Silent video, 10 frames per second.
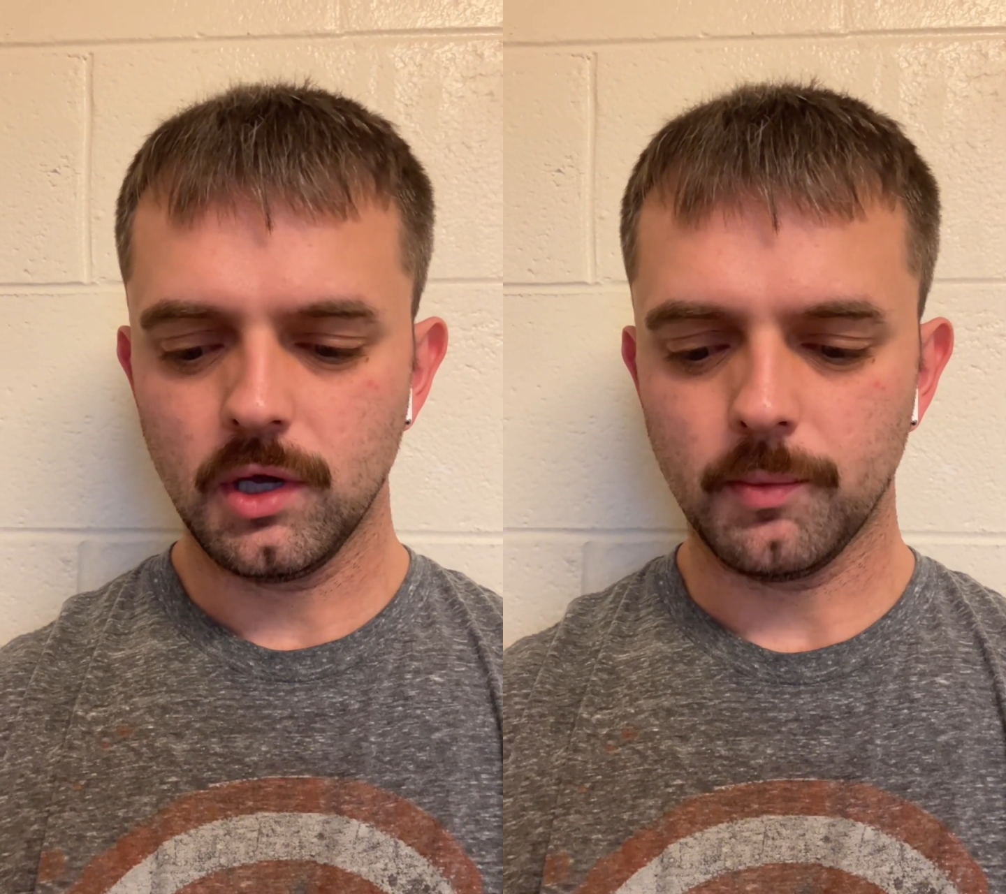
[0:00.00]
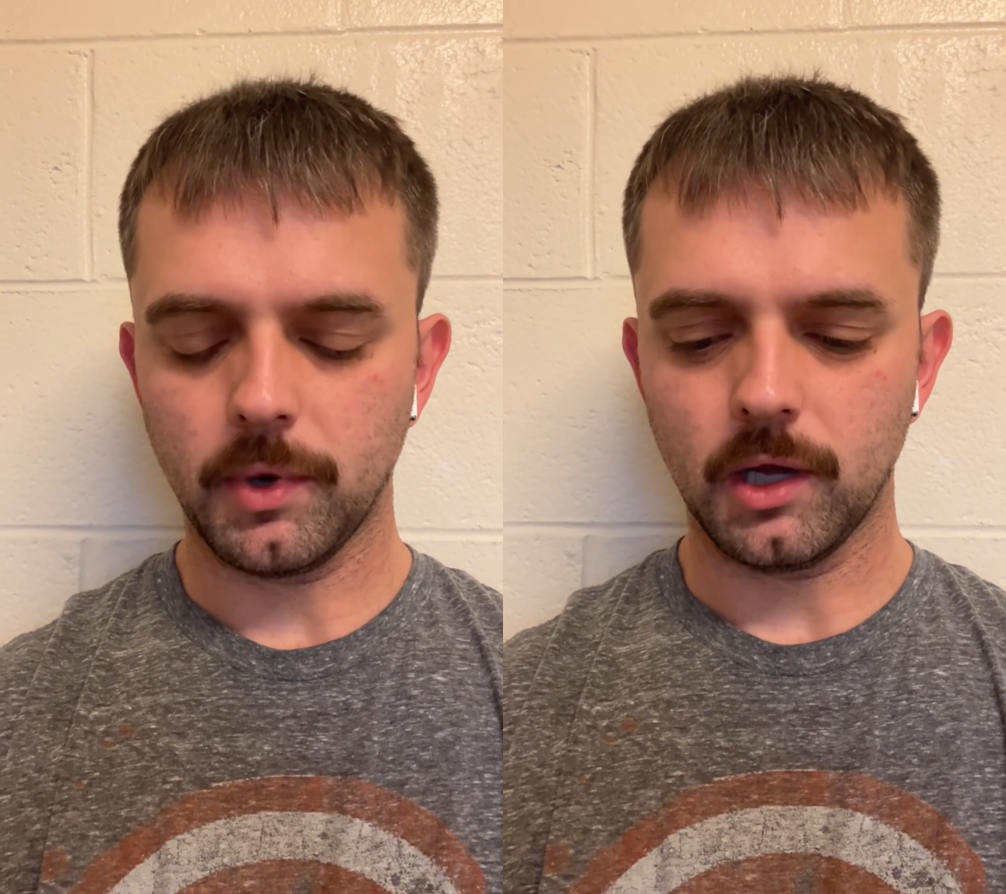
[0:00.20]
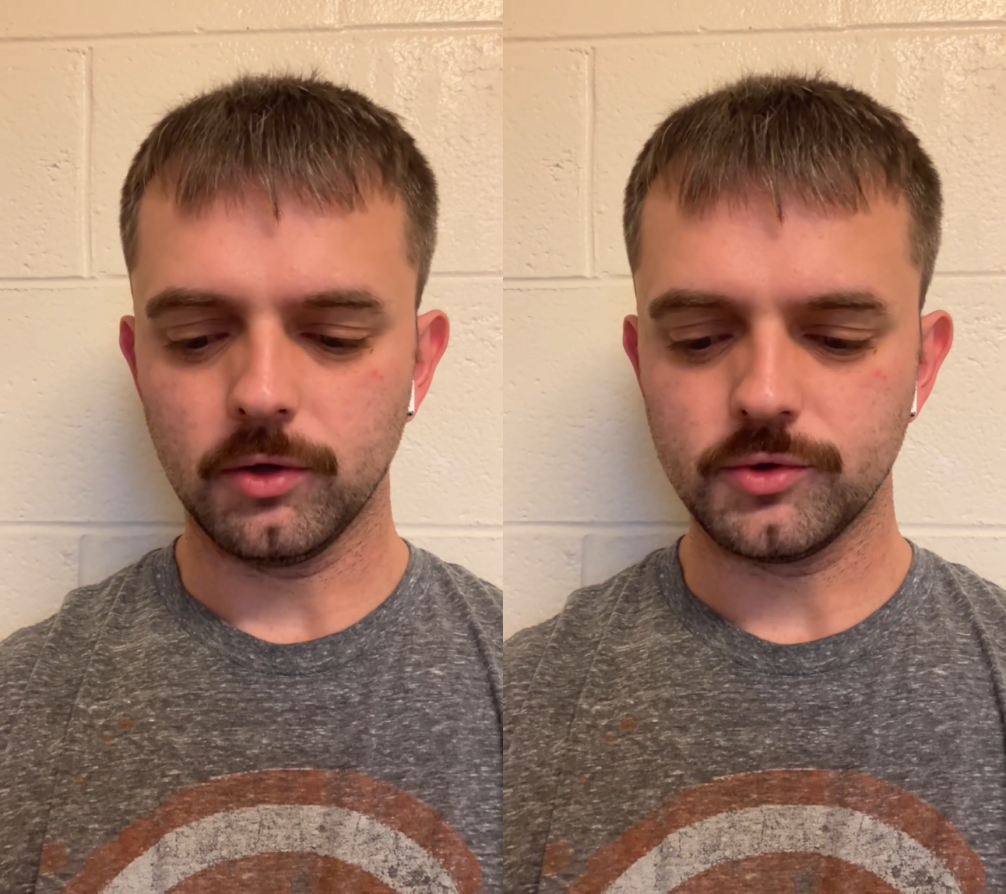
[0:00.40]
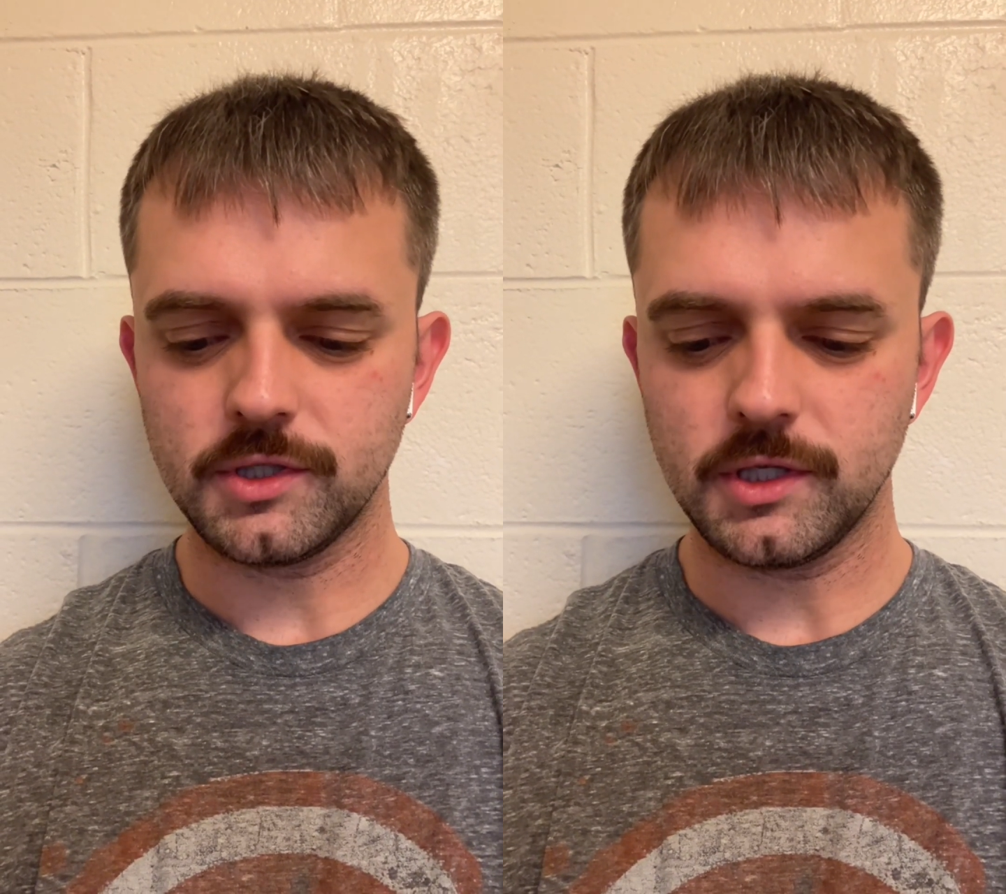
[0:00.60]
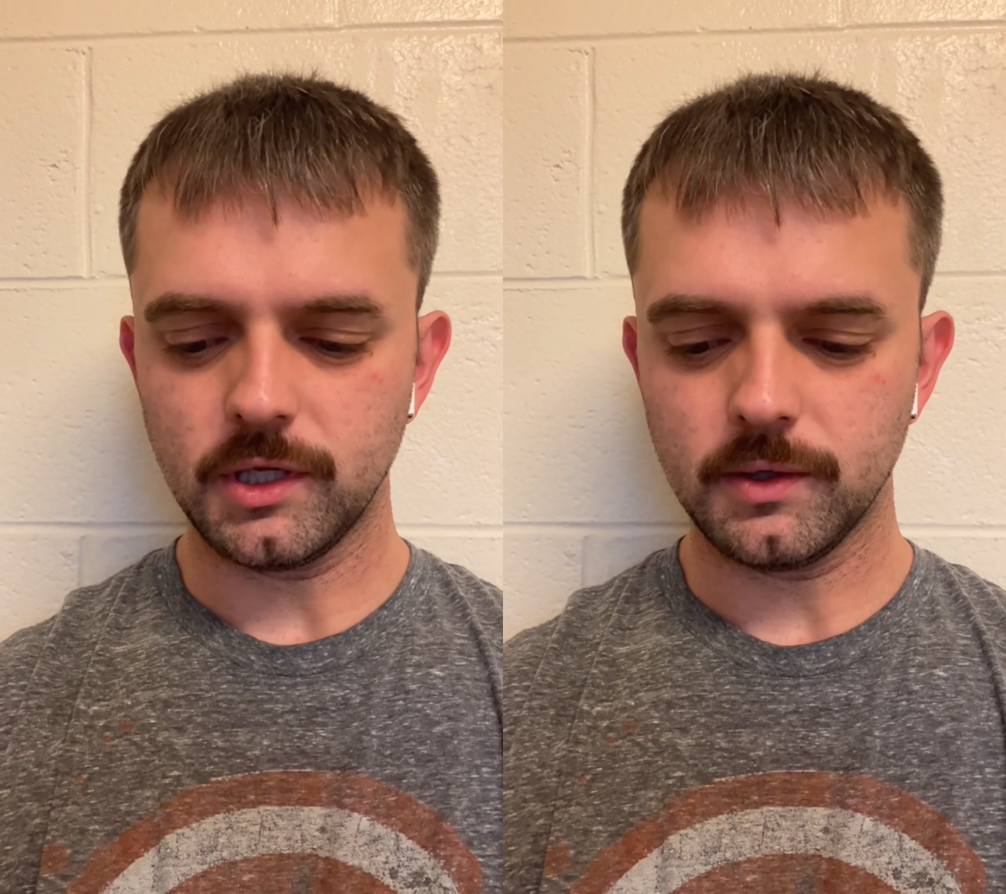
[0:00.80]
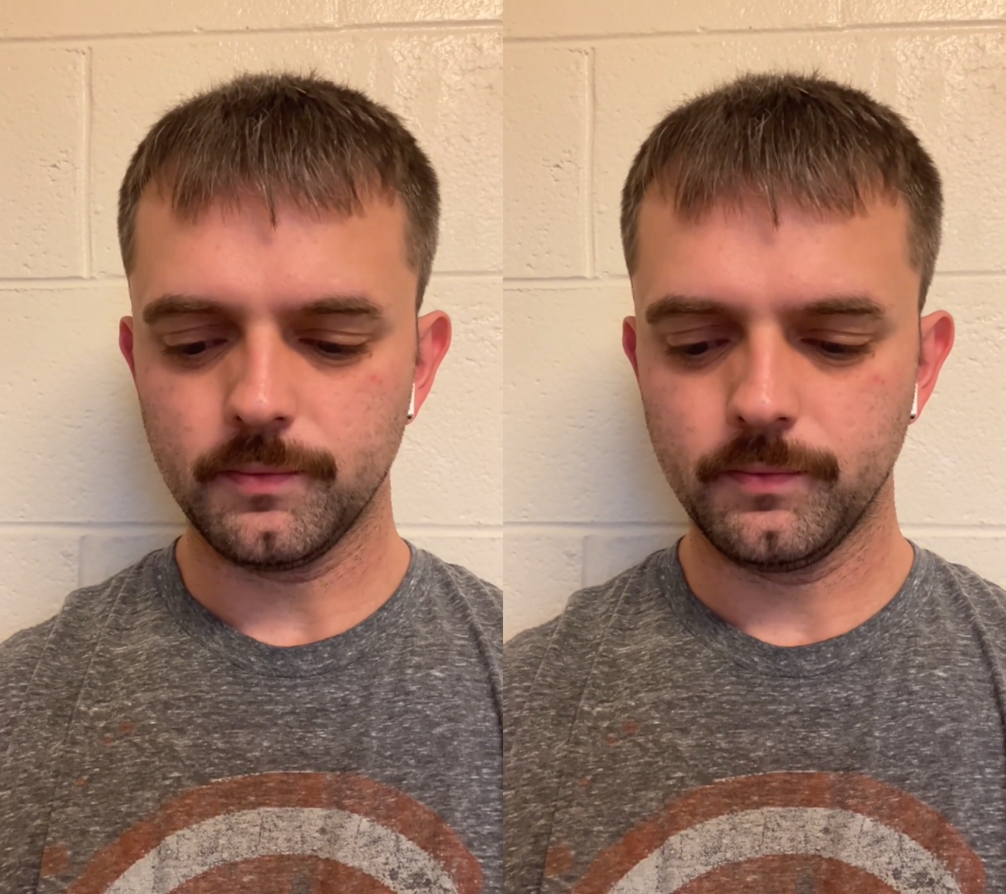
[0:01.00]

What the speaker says: apologia,